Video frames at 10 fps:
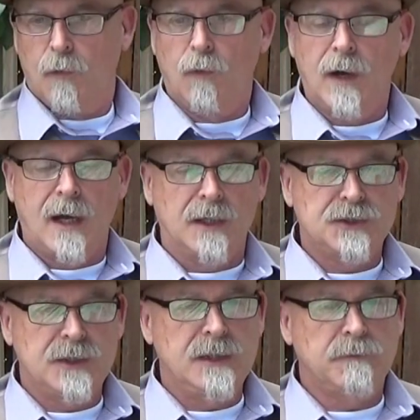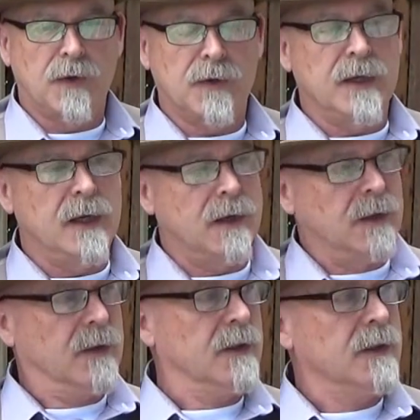Why, she pert near
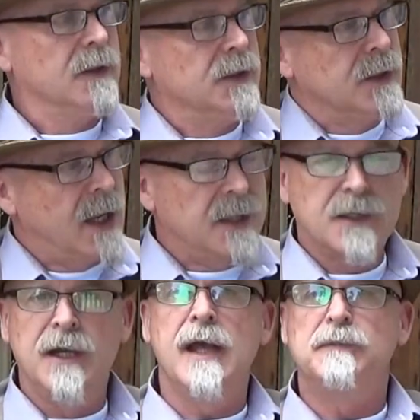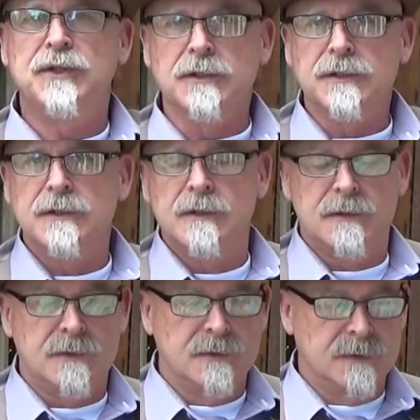had conniptions,
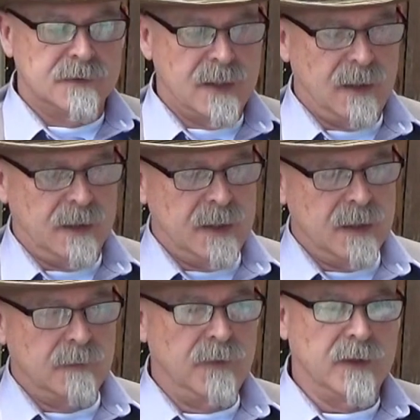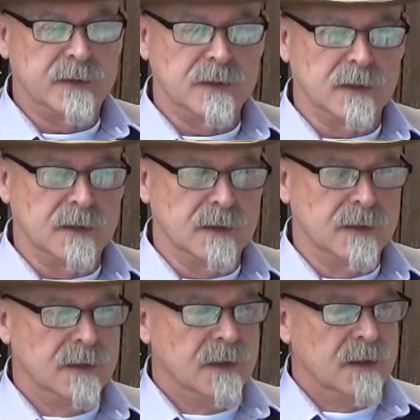telling him that
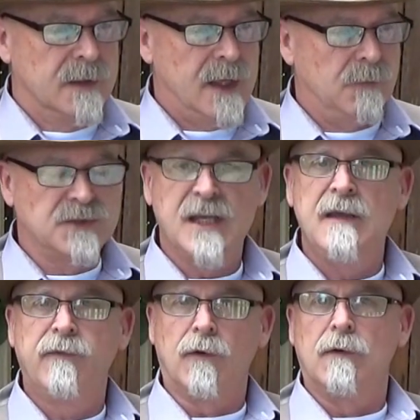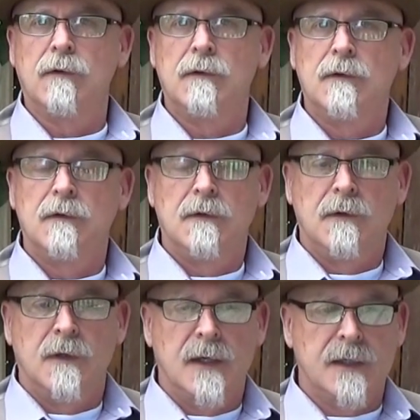that was evil,
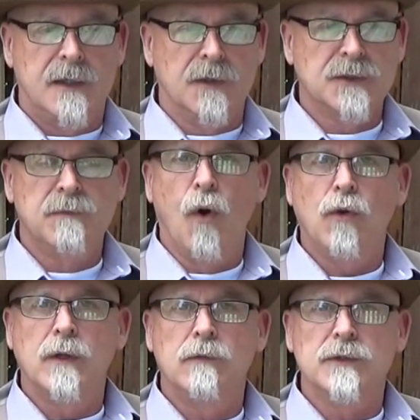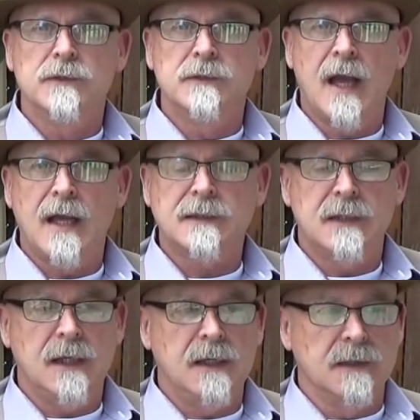that their smoking was
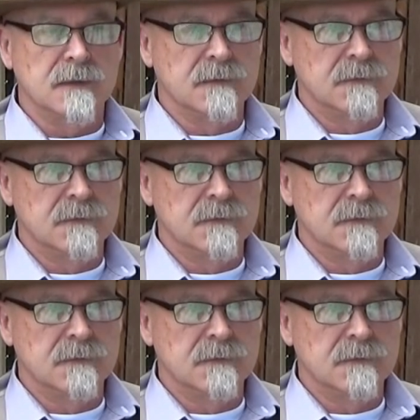nasty and